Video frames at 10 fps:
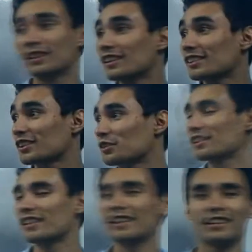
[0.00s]
So
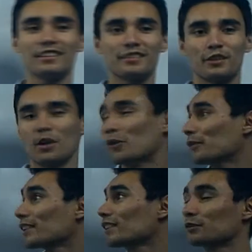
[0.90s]
today, we
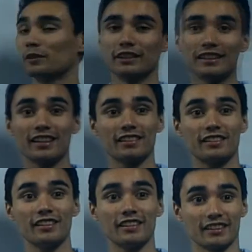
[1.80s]
learned what
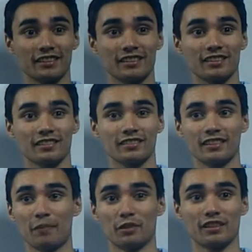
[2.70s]
ESD is
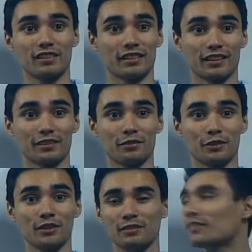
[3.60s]
and what it stands
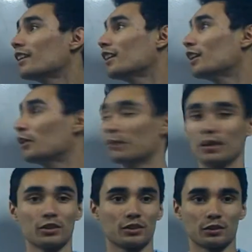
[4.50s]
for. We
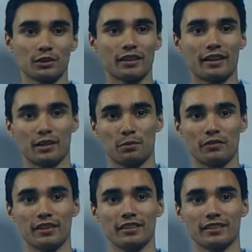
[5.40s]
also learned how to
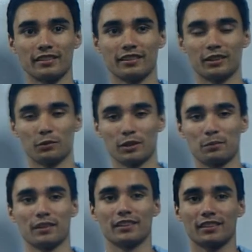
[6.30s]
prevent it in the
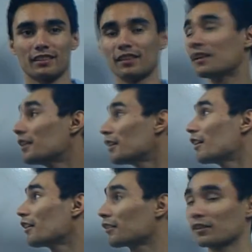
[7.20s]
workplace.
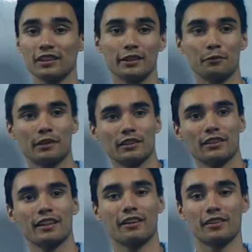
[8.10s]
Thirdly, we
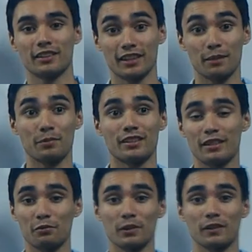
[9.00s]
learned how to set up a
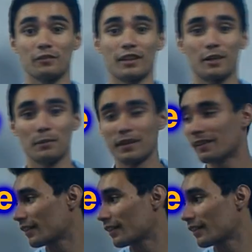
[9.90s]
safe work environment.